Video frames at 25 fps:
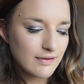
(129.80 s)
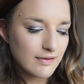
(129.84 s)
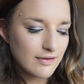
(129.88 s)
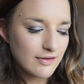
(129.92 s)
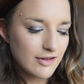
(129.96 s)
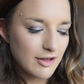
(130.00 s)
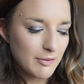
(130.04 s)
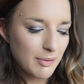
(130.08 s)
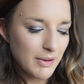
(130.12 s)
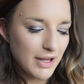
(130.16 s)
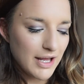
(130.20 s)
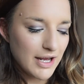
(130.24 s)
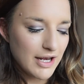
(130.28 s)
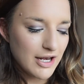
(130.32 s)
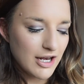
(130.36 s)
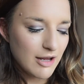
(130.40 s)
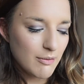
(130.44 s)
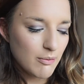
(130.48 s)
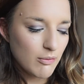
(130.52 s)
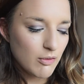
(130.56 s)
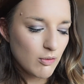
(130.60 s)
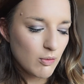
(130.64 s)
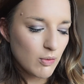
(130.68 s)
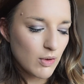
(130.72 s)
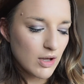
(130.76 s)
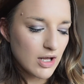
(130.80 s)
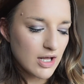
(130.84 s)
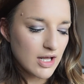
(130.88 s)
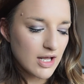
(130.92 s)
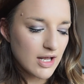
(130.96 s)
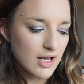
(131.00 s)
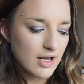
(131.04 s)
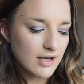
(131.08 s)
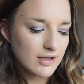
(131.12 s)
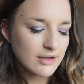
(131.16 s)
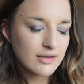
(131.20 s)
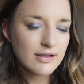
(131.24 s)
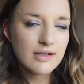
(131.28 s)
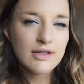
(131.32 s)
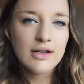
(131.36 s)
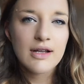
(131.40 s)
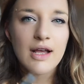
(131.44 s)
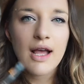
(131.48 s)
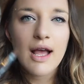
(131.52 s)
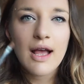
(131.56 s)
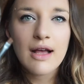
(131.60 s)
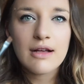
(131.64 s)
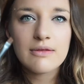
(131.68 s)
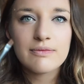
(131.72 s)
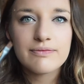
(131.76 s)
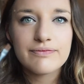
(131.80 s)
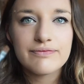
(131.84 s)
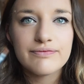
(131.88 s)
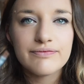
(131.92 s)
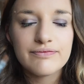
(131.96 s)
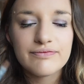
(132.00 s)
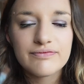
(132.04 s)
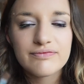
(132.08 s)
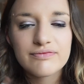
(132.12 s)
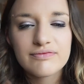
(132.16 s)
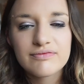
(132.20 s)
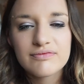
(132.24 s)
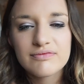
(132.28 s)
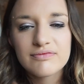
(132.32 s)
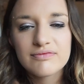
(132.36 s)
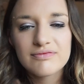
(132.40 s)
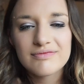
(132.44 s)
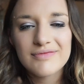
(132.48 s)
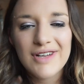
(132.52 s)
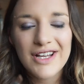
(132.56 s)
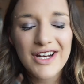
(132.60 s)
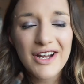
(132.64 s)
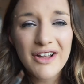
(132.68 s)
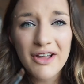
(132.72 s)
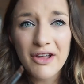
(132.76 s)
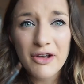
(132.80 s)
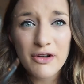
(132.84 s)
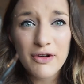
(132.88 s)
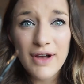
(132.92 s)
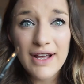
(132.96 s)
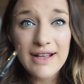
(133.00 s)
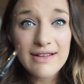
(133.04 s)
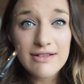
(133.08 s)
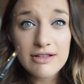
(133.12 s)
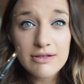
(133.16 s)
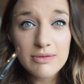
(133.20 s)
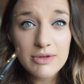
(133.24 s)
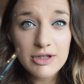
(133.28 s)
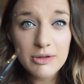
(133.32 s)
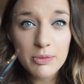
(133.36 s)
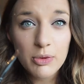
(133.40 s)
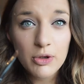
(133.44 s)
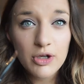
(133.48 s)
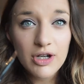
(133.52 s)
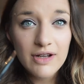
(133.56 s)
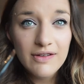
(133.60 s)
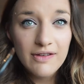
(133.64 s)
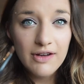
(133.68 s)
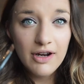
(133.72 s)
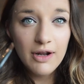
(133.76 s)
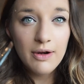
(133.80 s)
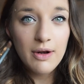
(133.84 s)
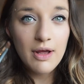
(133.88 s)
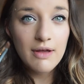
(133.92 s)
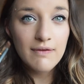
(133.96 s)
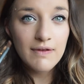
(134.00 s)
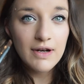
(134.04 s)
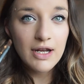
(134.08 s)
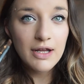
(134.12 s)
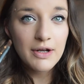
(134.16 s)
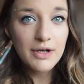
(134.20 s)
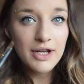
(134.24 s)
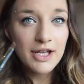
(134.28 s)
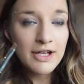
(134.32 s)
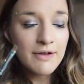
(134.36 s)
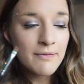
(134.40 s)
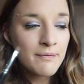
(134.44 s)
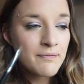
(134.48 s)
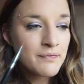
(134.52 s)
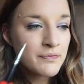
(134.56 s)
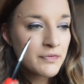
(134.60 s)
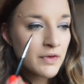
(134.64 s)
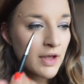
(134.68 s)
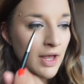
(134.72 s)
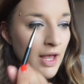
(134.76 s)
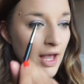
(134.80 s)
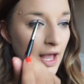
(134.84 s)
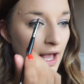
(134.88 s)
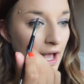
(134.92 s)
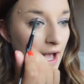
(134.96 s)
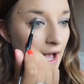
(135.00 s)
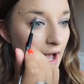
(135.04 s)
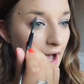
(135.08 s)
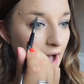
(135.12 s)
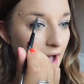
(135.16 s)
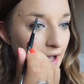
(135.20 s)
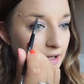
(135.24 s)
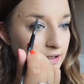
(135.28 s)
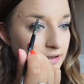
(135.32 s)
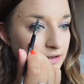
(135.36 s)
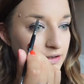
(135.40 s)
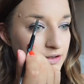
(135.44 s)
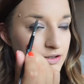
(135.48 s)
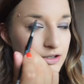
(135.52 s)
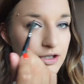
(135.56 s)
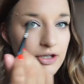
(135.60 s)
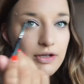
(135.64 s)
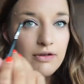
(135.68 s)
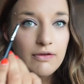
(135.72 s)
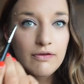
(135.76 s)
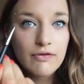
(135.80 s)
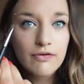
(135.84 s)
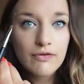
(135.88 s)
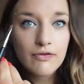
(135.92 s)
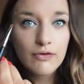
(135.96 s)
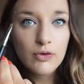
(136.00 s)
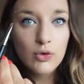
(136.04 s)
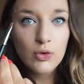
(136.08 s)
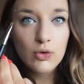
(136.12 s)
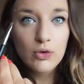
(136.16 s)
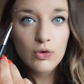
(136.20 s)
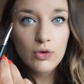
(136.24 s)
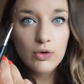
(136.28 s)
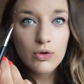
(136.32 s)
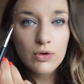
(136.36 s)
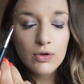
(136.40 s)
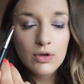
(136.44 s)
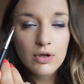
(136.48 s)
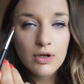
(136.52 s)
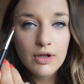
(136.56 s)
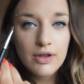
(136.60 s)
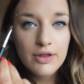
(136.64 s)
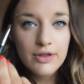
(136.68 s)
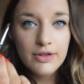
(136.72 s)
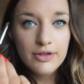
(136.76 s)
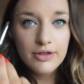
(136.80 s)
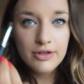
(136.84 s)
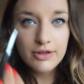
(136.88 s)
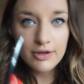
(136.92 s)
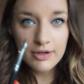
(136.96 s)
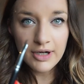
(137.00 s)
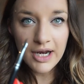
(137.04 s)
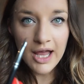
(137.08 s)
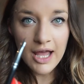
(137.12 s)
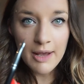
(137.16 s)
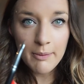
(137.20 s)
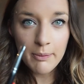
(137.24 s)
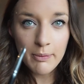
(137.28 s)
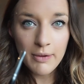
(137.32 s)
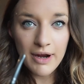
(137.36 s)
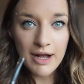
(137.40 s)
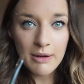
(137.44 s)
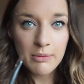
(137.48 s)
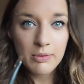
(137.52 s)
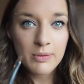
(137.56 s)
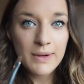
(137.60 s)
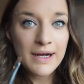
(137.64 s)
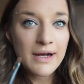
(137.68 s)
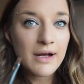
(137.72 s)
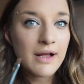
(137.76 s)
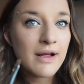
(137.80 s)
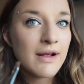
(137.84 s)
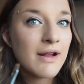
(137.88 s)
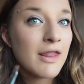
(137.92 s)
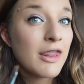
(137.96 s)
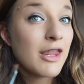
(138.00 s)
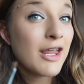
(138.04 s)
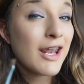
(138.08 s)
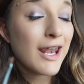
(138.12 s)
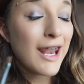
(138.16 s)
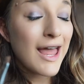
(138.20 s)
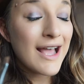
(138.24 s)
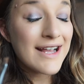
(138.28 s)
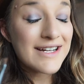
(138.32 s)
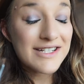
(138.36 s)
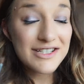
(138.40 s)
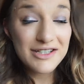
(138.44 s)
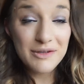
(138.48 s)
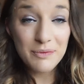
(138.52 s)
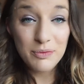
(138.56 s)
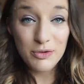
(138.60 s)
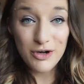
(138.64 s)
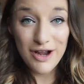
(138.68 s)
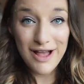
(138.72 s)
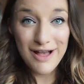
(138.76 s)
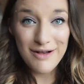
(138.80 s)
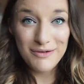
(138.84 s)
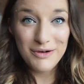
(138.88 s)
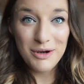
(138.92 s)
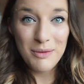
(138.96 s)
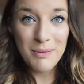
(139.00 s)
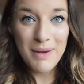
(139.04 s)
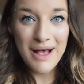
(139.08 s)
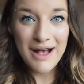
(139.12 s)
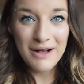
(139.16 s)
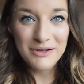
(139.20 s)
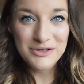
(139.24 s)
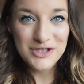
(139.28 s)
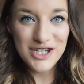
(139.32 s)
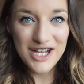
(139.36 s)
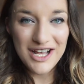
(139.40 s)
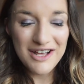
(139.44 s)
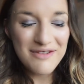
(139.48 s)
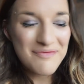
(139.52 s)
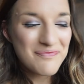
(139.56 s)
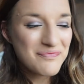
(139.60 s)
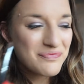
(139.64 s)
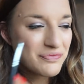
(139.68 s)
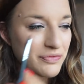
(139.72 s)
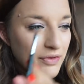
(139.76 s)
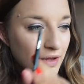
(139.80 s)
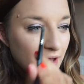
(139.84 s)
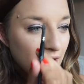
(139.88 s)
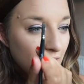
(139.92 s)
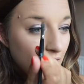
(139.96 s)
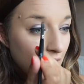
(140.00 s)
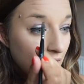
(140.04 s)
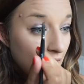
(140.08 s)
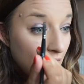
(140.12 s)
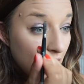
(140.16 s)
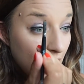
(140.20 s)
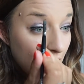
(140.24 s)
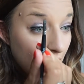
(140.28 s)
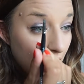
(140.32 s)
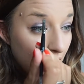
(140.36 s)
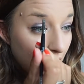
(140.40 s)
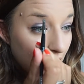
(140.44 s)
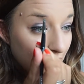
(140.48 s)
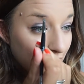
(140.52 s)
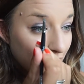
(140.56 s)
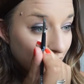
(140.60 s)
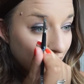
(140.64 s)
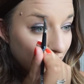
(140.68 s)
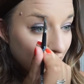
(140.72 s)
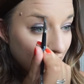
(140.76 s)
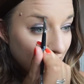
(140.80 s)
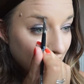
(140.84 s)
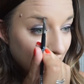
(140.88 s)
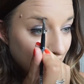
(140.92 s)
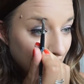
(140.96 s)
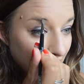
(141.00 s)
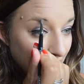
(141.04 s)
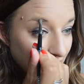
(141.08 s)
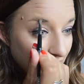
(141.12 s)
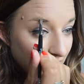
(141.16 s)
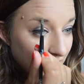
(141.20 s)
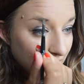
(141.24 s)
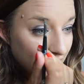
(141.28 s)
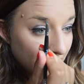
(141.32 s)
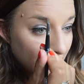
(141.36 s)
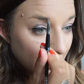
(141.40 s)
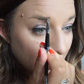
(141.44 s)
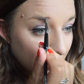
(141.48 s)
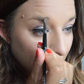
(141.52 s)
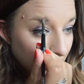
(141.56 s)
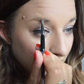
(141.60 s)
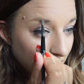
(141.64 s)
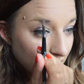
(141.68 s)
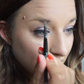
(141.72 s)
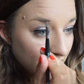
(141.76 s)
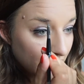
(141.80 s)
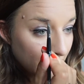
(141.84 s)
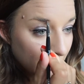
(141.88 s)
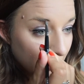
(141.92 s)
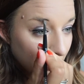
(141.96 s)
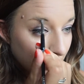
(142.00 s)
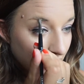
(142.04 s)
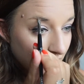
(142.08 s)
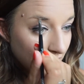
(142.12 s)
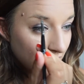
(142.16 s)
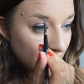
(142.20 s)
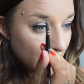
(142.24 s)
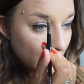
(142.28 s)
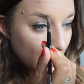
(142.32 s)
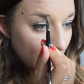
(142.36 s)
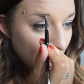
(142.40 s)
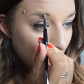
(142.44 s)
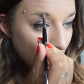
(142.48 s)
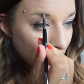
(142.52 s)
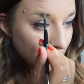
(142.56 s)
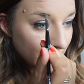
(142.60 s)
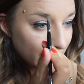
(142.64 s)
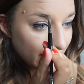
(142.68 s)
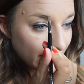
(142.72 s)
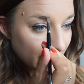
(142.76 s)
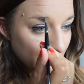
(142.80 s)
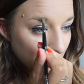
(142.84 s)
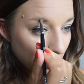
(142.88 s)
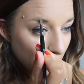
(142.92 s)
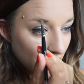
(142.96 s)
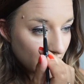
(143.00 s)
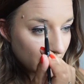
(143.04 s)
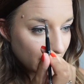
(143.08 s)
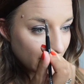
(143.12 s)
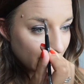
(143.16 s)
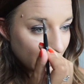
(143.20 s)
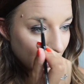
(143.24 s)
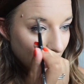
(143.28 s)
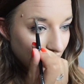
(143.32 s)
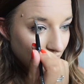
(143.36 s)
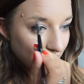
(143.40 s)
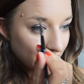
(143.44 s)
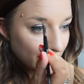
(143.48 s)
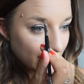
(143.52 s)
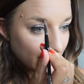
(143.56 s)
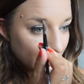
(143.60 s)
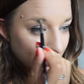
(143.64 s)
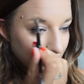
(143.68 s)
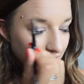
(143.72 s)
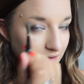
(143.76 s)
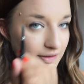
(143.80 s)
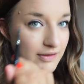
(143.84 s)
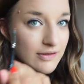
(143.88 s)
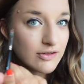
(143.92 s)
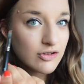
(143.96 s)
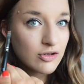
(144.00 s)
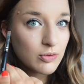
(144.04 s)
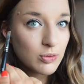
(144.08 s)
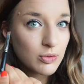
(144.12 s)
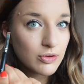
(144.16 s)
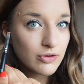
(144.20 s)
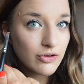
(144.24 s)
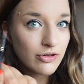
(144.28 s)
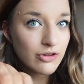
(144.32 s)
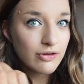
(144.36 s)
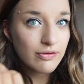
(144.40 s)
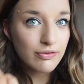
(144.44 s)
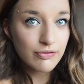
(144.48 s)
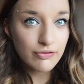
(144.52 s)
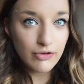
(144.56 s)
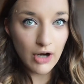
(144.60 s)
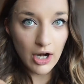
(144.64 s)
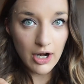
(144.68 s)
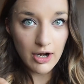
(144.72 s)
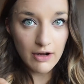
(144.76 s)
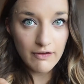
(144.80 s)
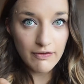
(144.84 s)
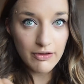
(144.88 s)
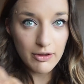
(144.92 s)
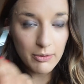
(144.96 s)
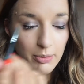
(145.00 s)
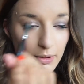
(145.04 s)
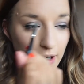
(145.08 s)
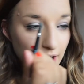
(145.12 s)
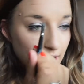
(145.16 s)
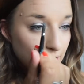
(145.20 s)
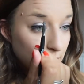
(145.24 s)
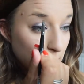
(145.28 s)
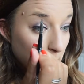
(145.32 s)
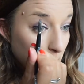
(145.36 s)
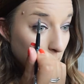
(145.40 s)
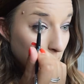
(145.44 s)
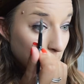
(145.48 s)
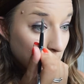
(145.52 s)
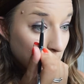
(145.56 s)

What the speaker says: dip it in number 1. I don't go crazy with the product, I don't overload it. And for the light brown powder, I fill in any sparse areas towards the front of the brow.